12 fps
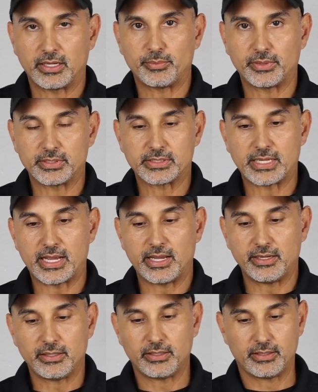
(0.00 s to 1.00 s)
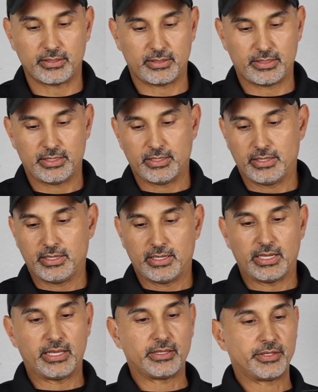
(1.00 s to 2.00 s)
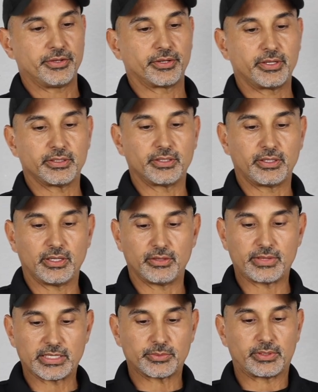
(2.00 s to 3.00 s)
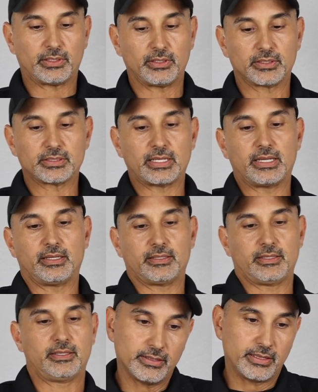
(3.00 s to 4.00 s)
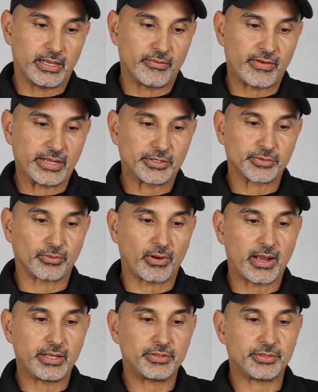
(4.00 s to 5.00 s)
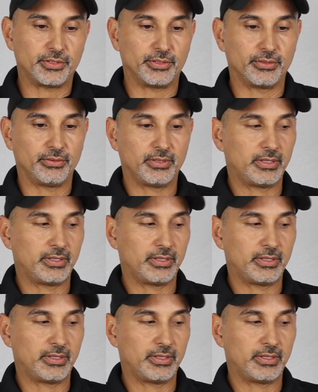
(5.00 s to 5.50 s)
up on the side, and then you're good to go, and that's what it looks like. If I try to